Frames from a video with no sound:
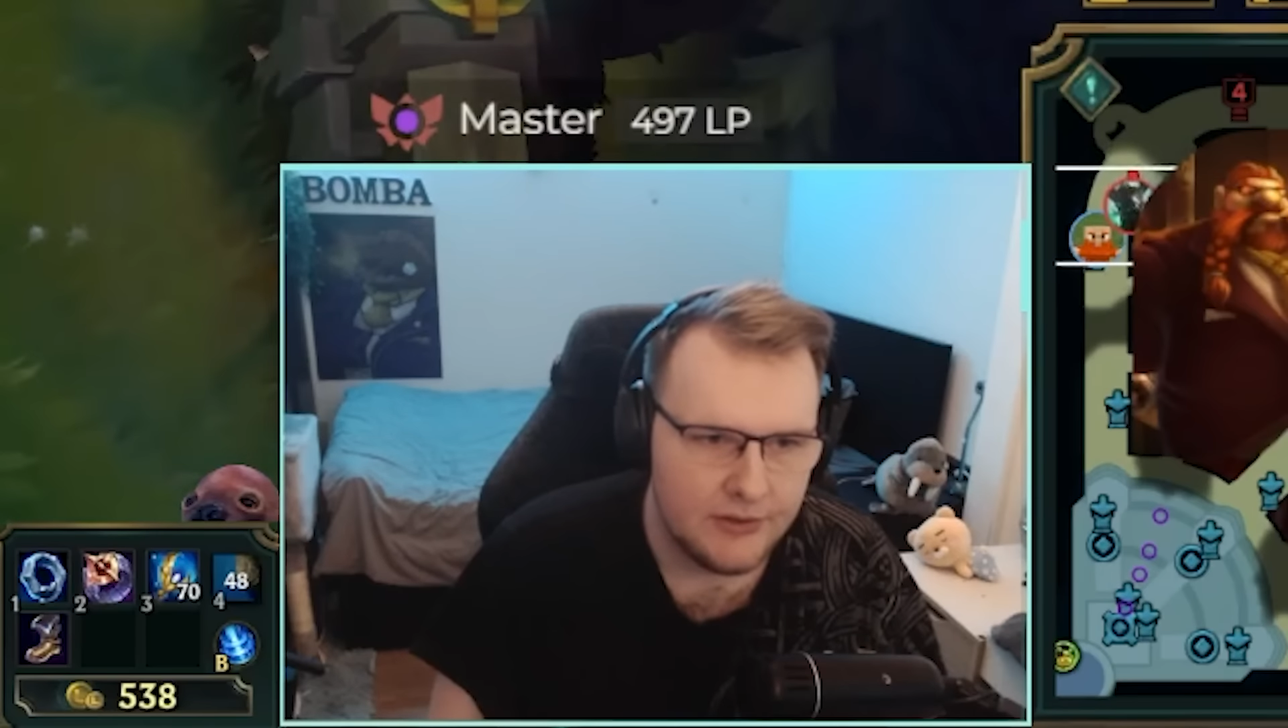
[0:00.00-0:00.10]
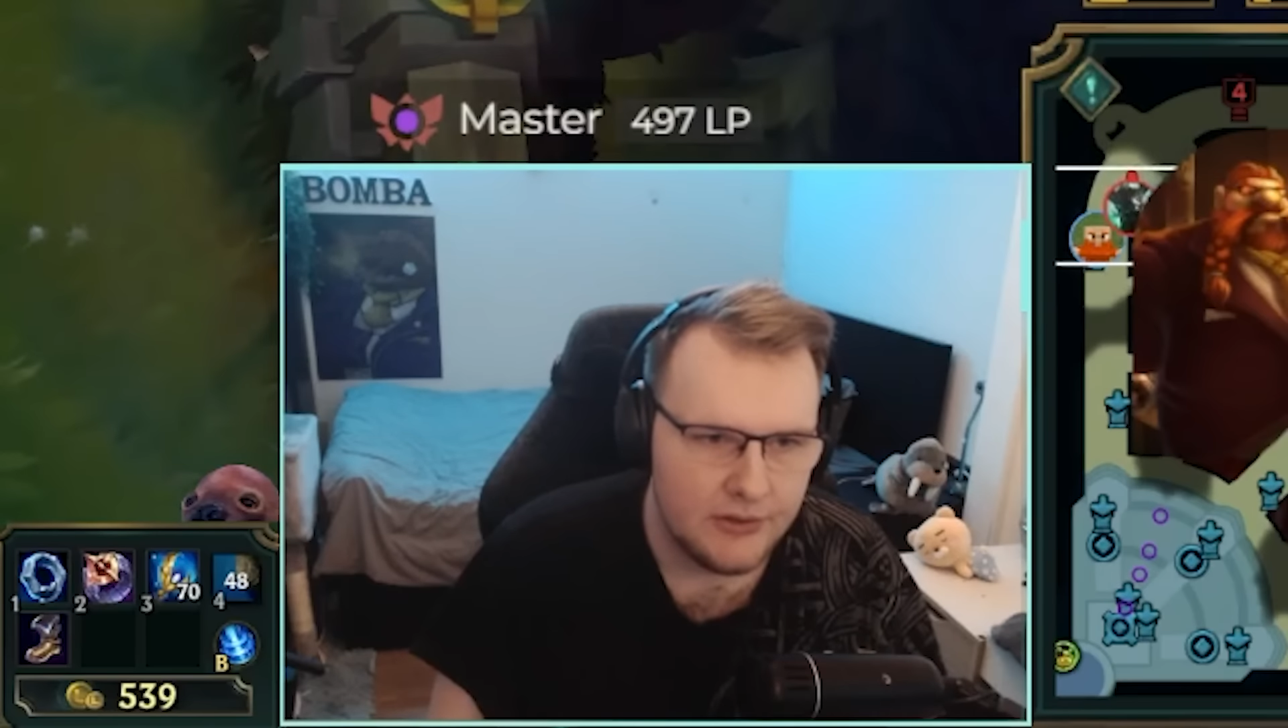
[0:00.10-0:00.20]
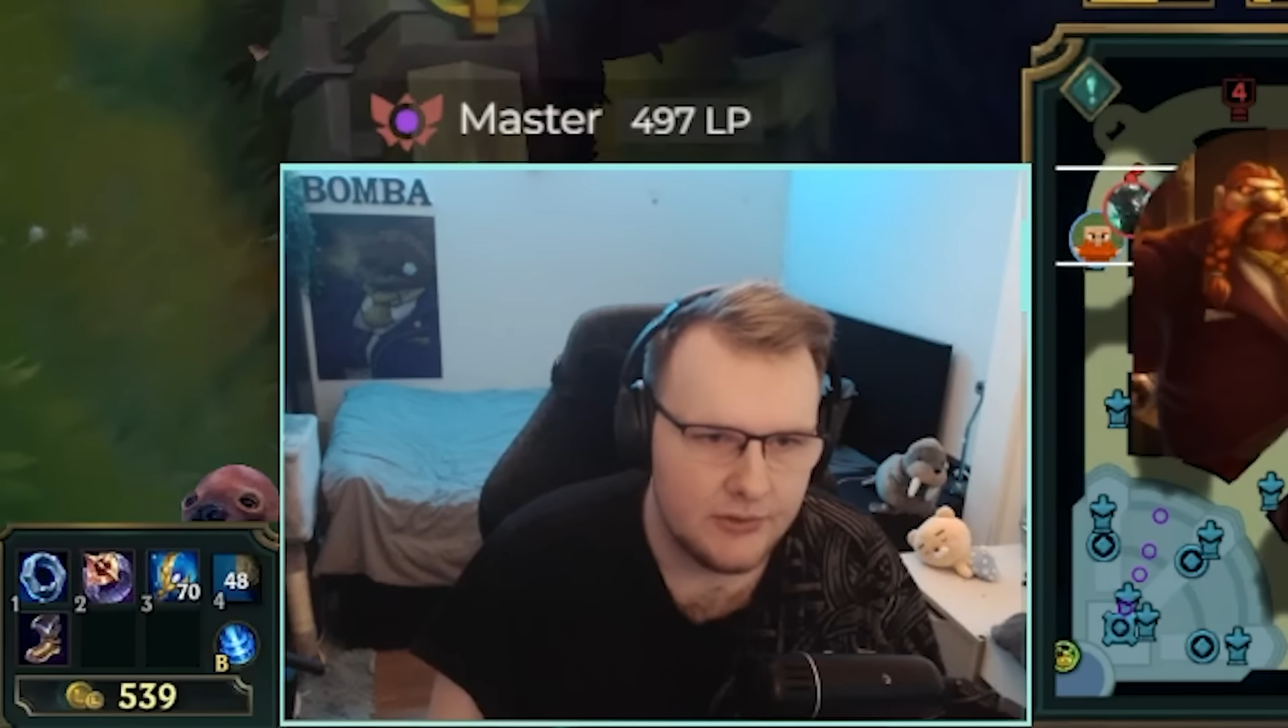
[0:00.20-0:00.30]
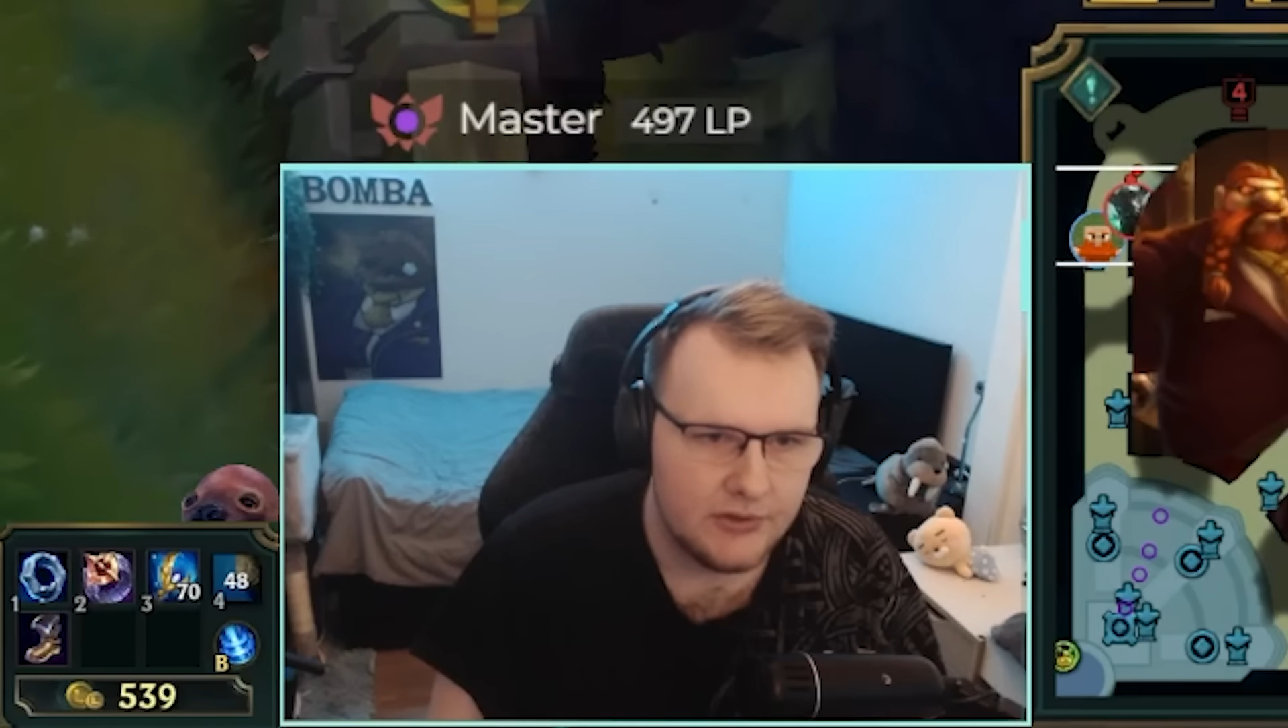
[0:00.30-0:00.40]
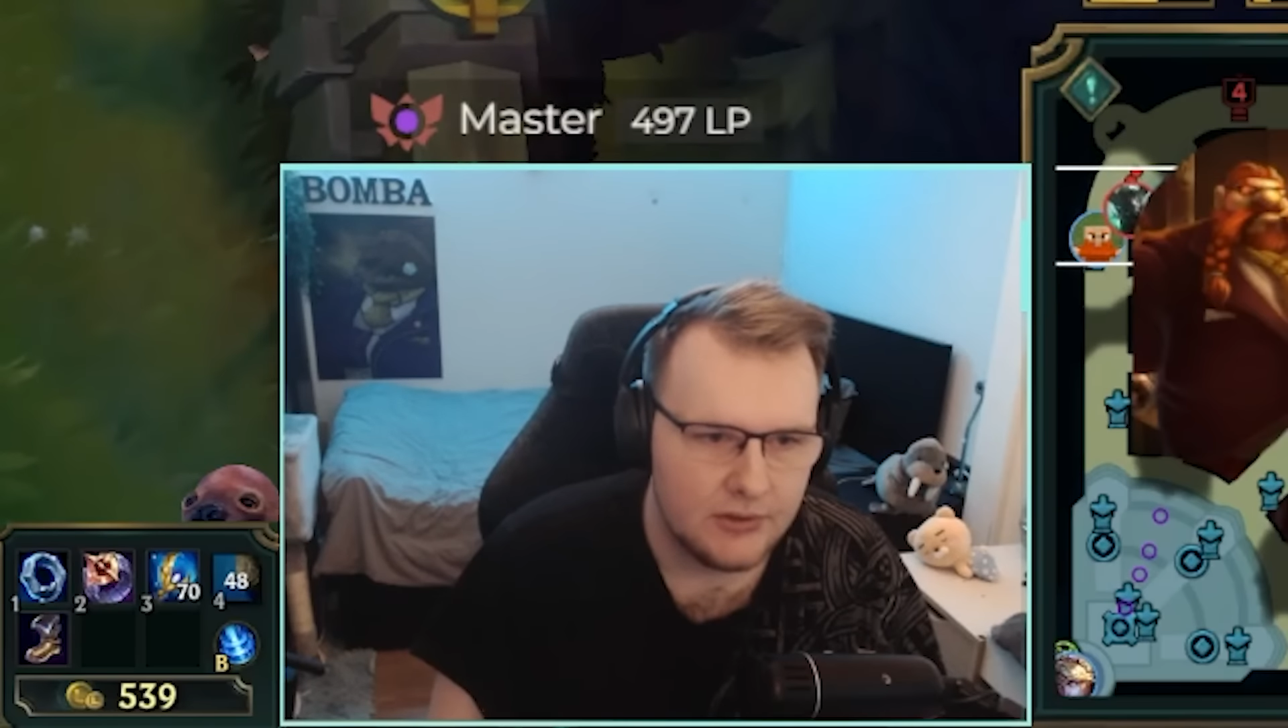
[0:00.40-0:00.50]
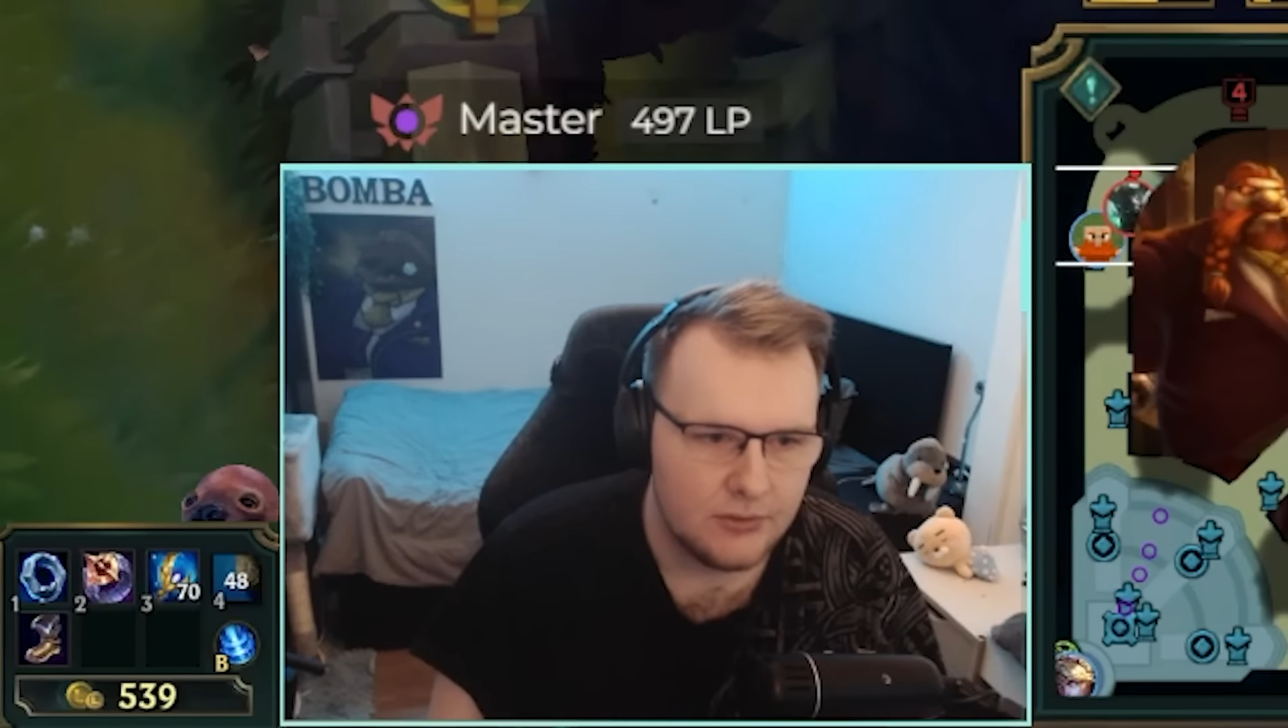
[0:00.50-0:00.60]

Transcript: Qs in a